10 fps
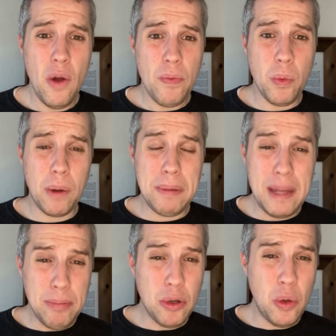where
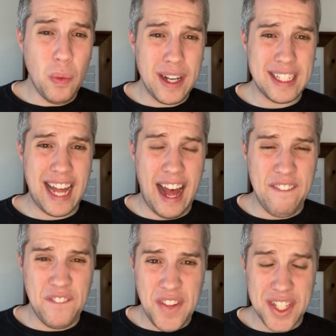people who want to
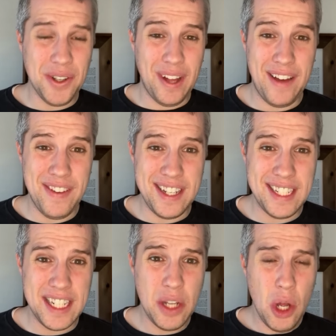have physical
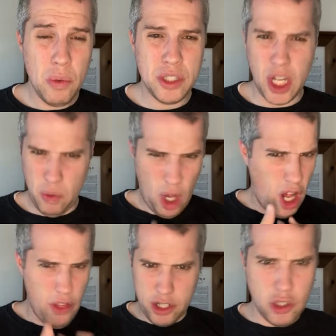evidences will say,
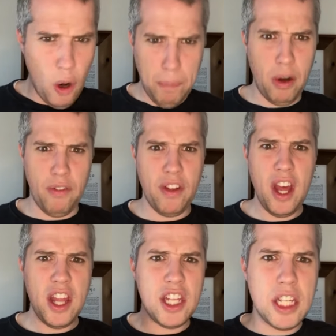oh, there's no proof.
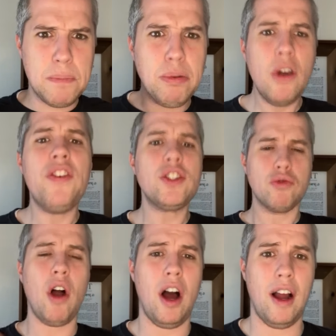This is proof it's
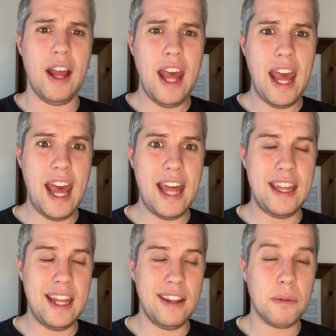wrong. And
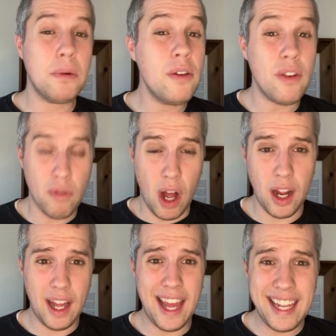then they're proven
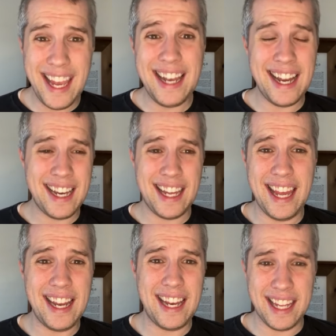wrong again and
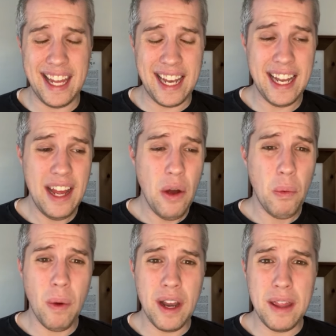again and again.
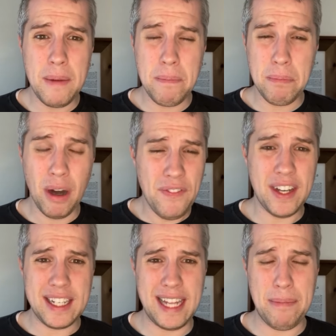One of the perfect
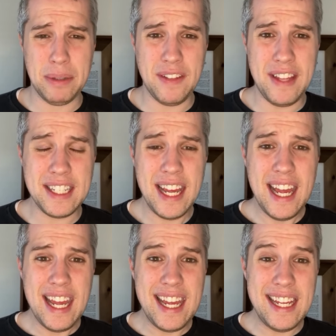examples of this
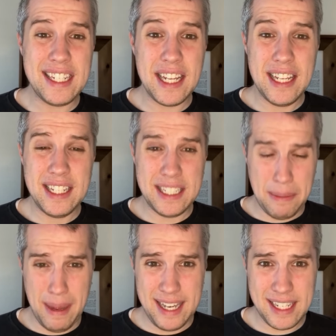is
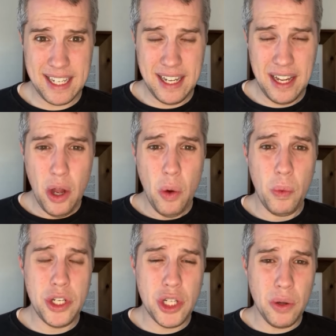cement.
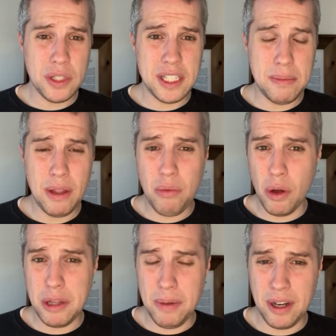When Joseph Smith
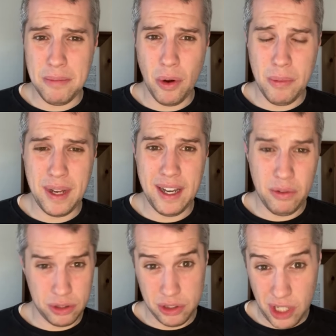wrote the Book of Mormon,
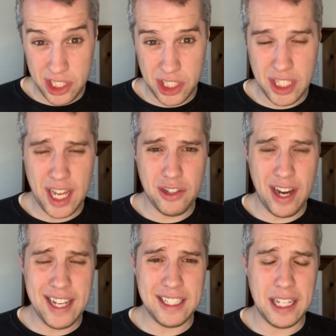or I should say
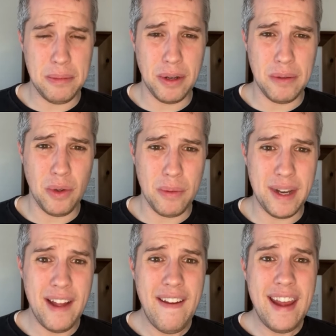translated the Book of
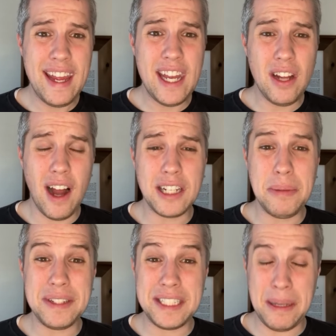Mormon, he talks
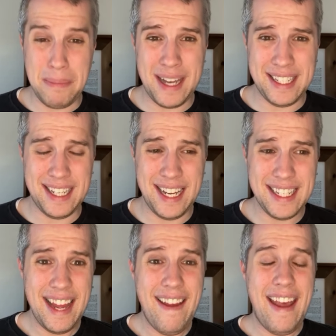about cement in it.
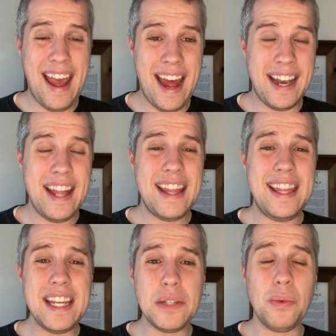And
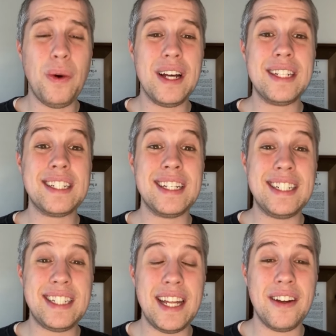this was
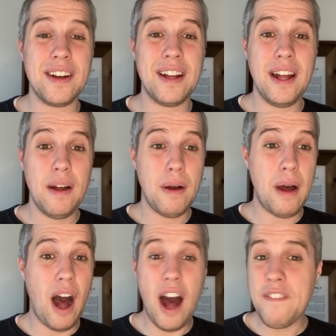considered
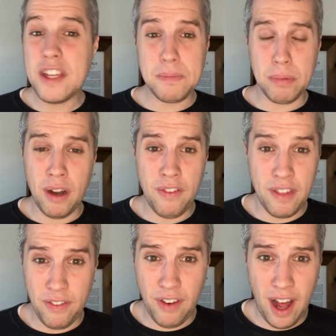obvious proof of
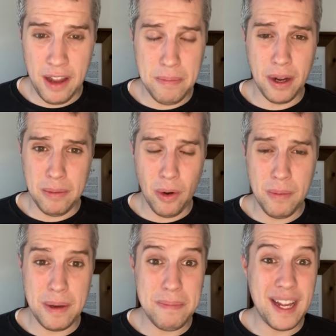the fraud of the Book of
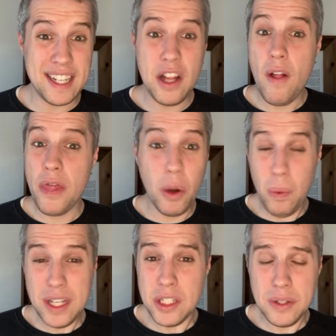Mormon, because there
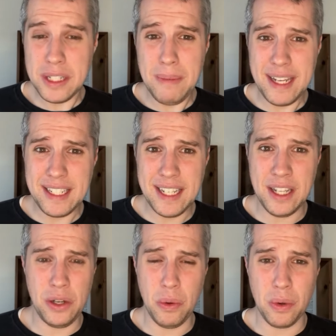was no cement in the
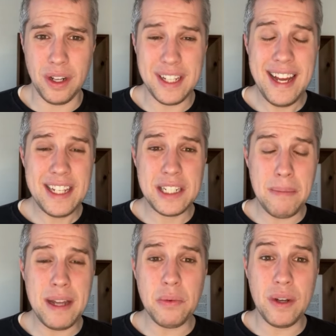New World.
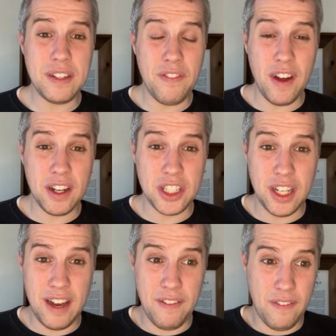Cement was a function
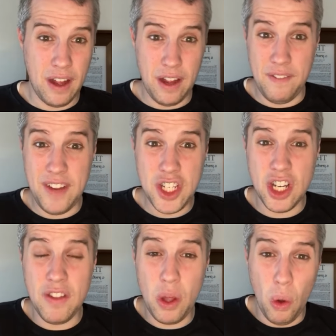and an invention
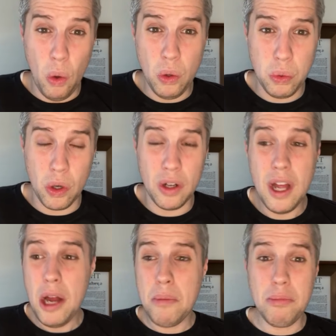of the Old World
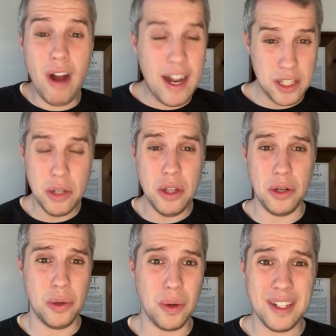brought to the
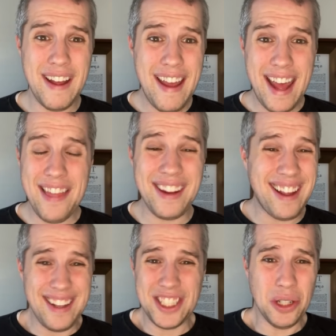New World. And they're
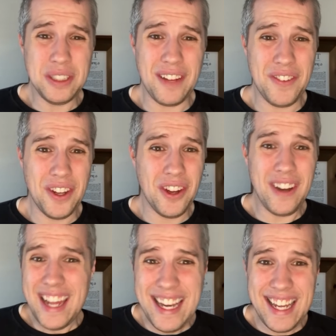like, Joseph, you're
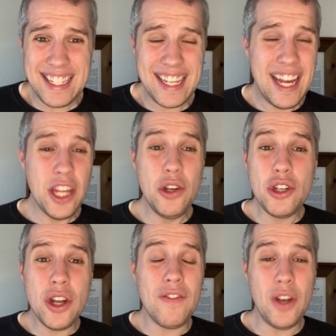an idiot. You
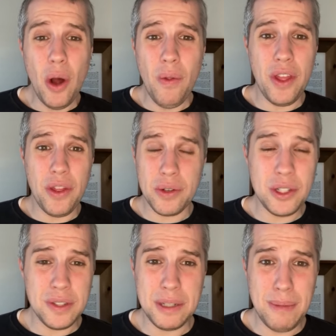should have known that there was
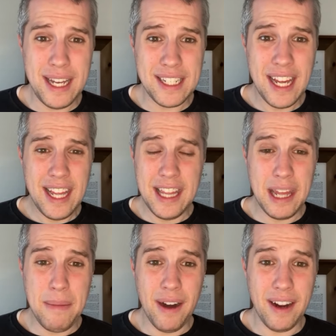no cement in the
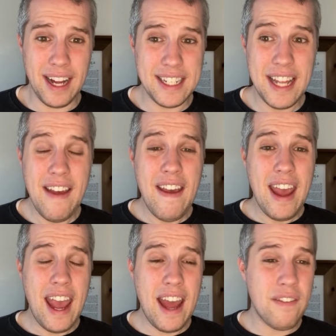Americas.
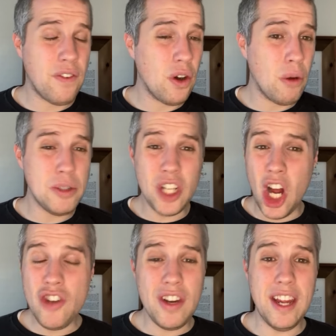And for almost
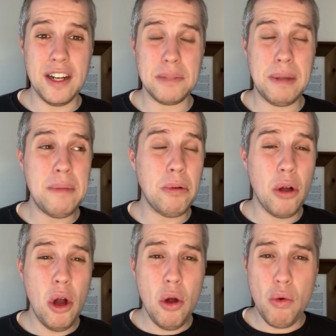100 years,
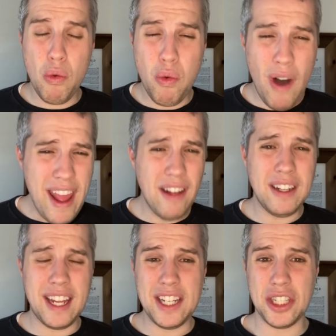people railed
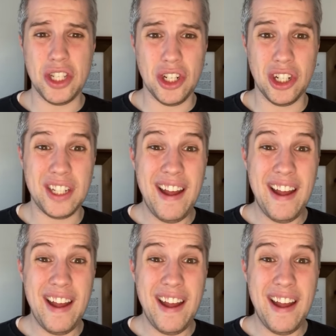against the church